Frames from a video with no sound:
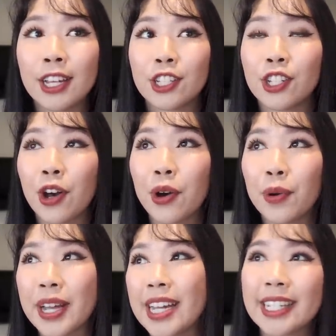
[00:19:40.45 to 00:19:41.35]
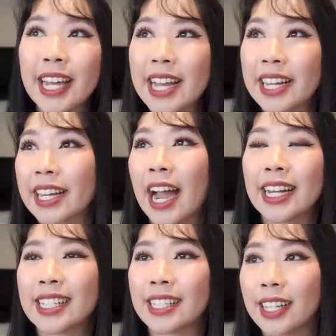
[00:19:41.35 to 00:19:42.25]
So it's like
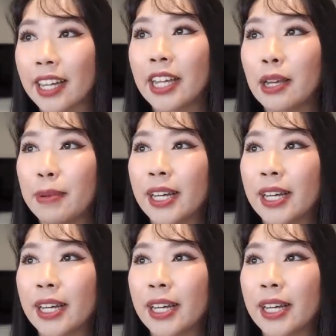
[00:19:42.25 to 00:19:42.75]
kind of sucky,